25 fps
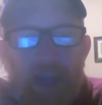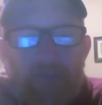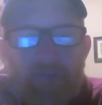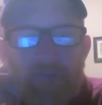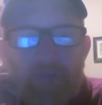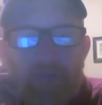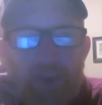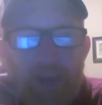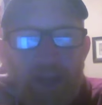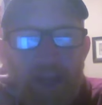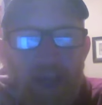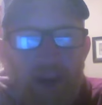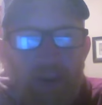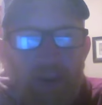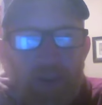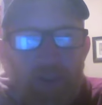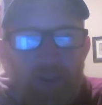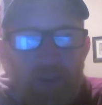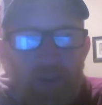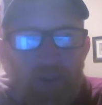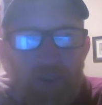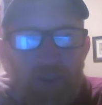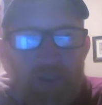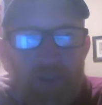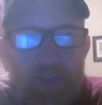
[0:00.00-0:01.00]
haven't been out in
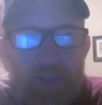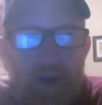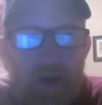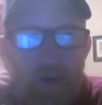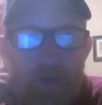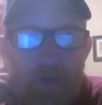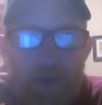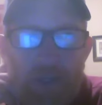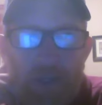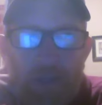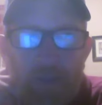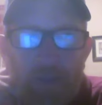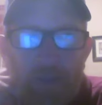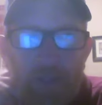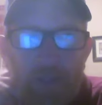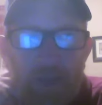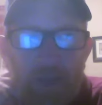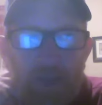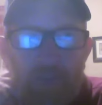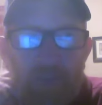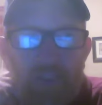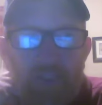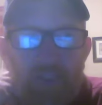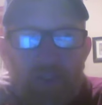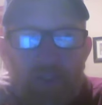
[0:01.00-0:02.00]
the woods all week, but
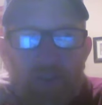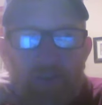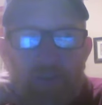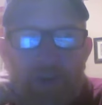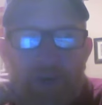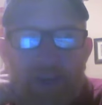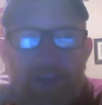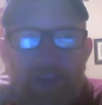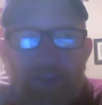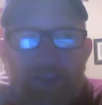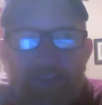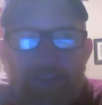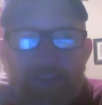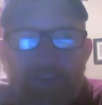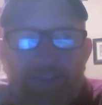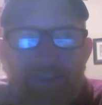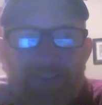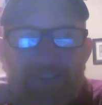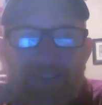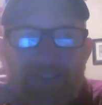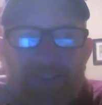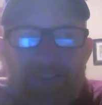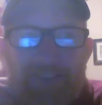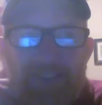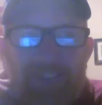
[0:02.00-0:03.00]
I'm sure my
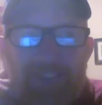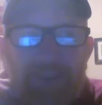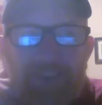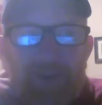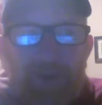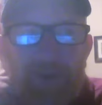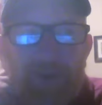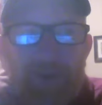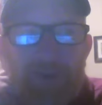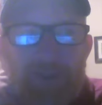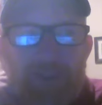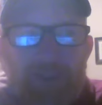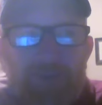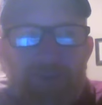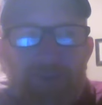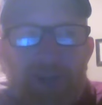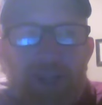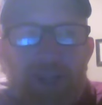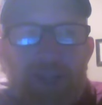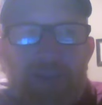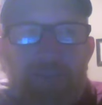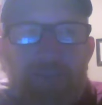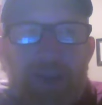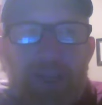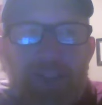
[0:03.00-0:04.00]
skid roads are a
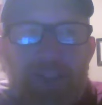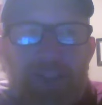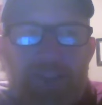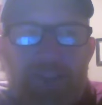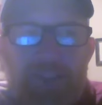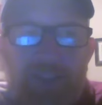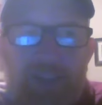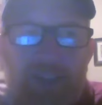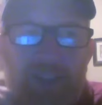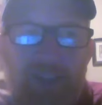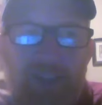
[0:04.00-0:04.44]
muddy mess right